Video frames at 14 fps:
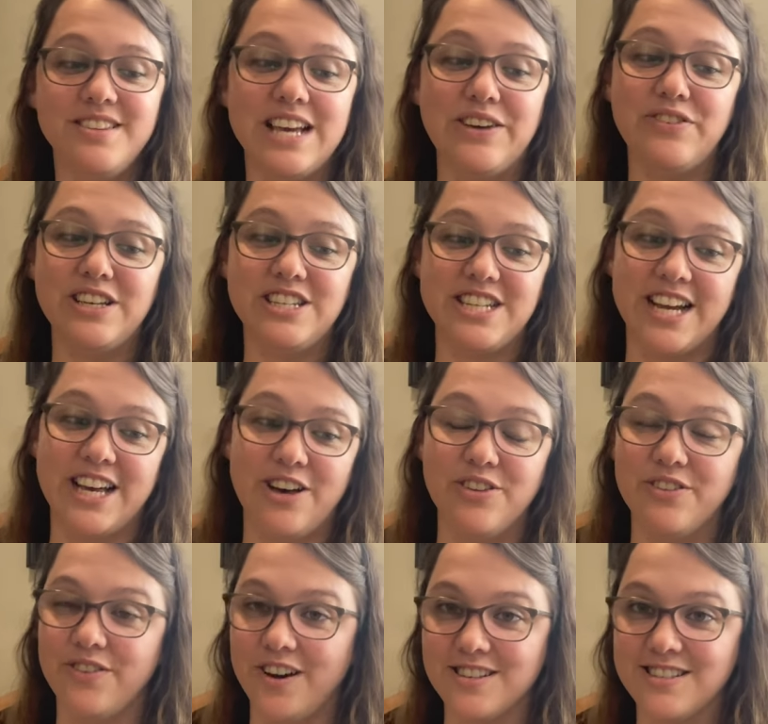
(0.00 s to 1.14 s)
Definitely check out the
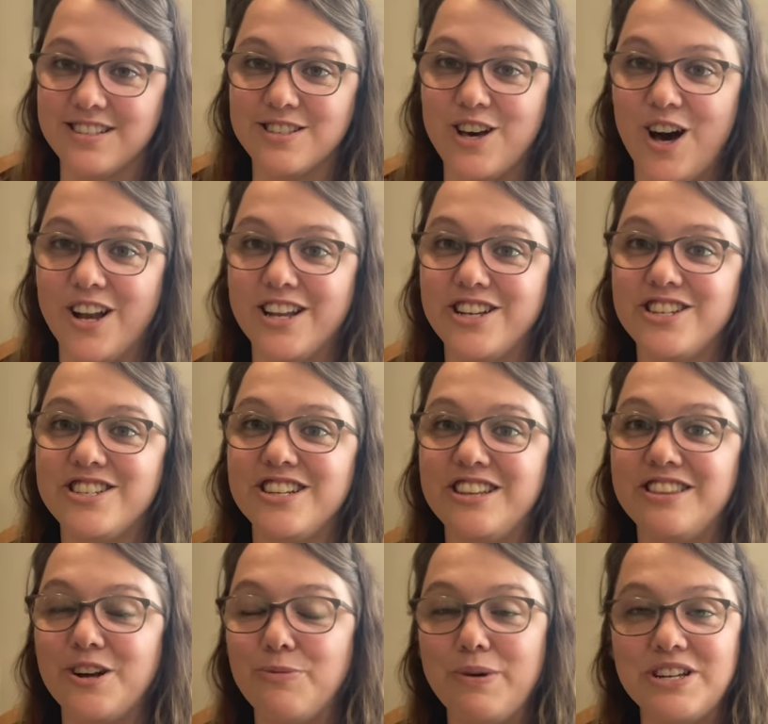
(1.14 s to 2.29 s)
Fox's Cottage.
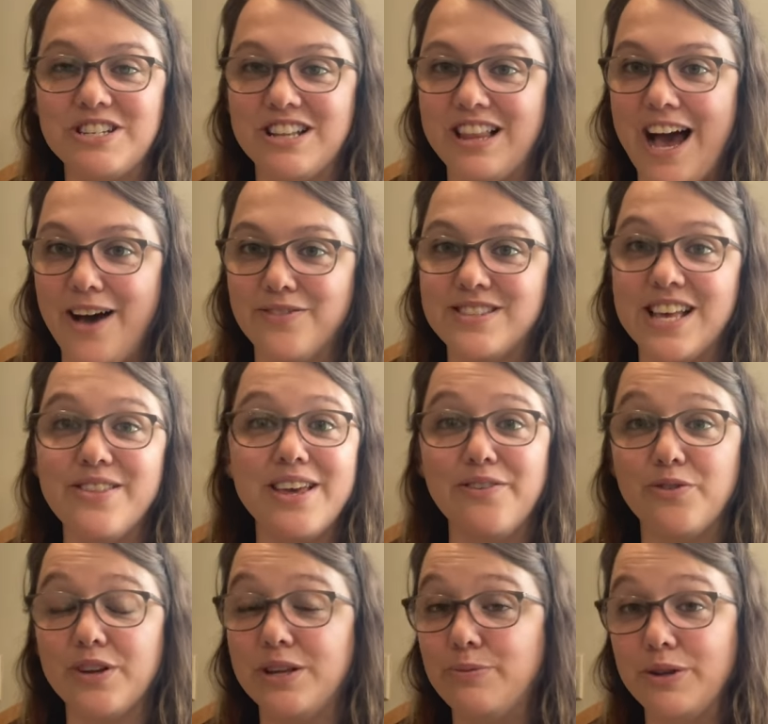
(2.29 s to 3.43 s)
They're a bunch of laughs and they have
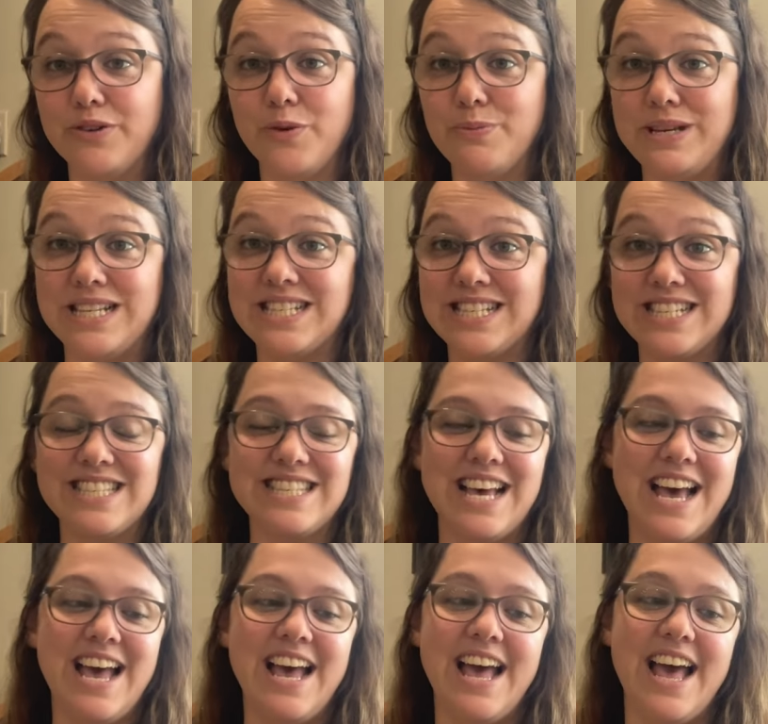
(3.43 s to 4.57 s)
really beautiful pieces
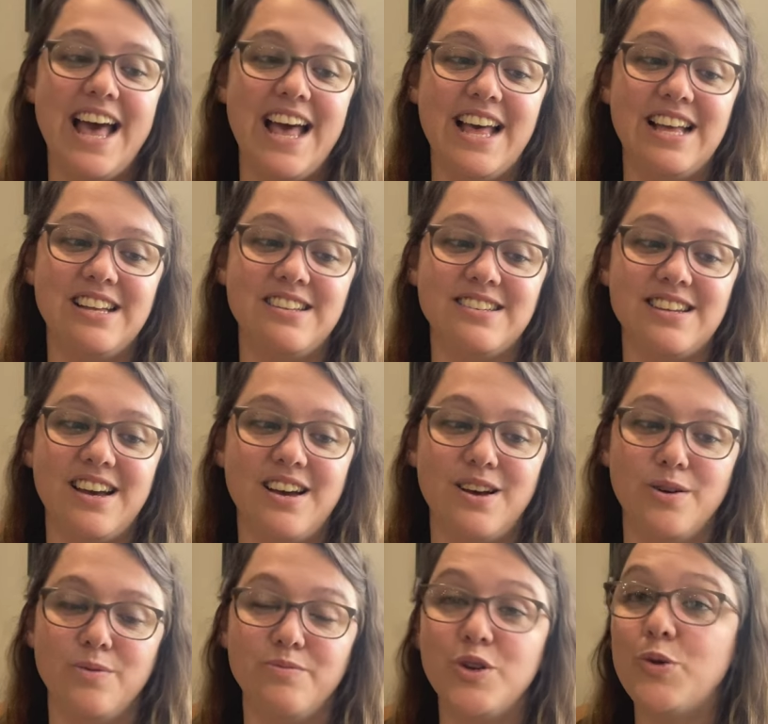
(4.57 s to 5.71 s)
and
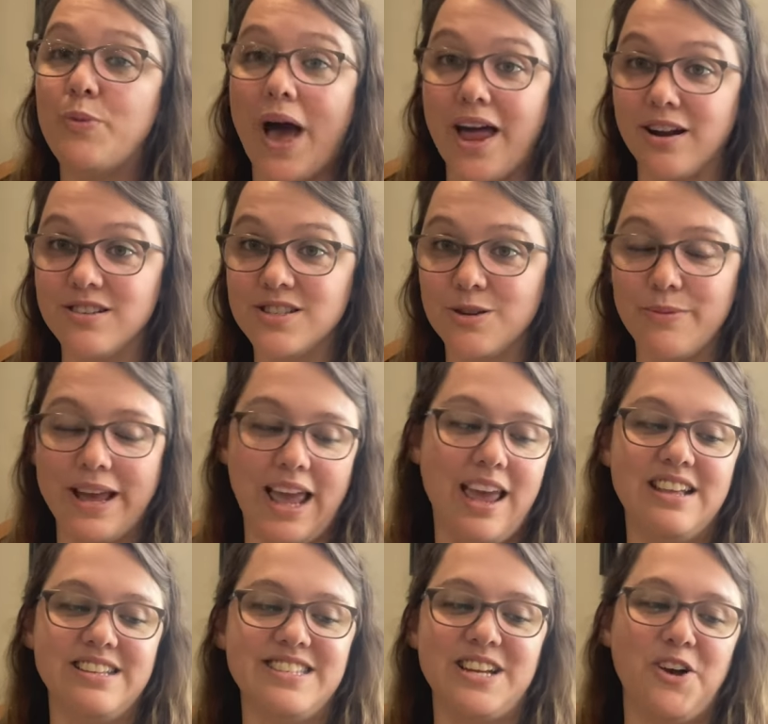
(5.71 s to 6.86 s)
new patterns they're making
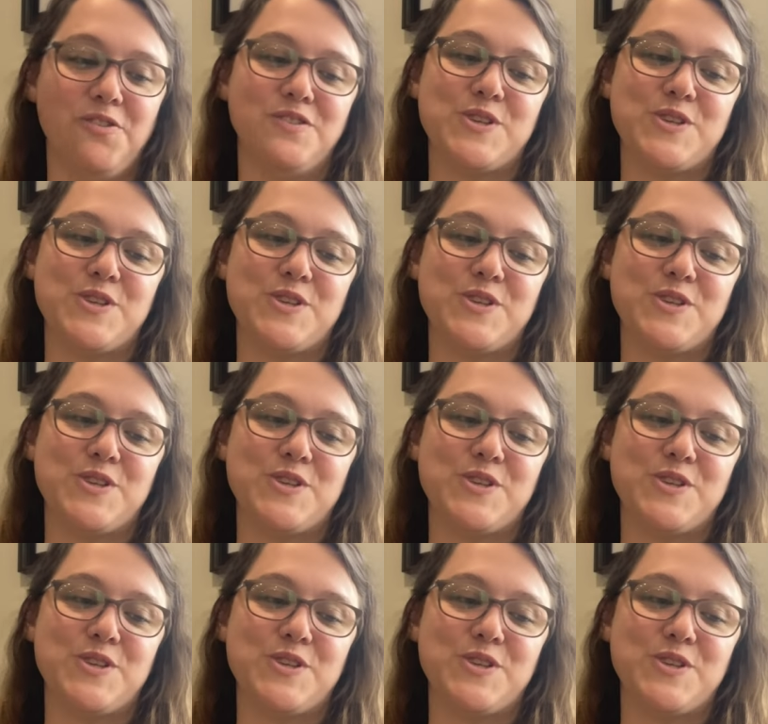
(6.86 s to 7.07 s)
and stuff.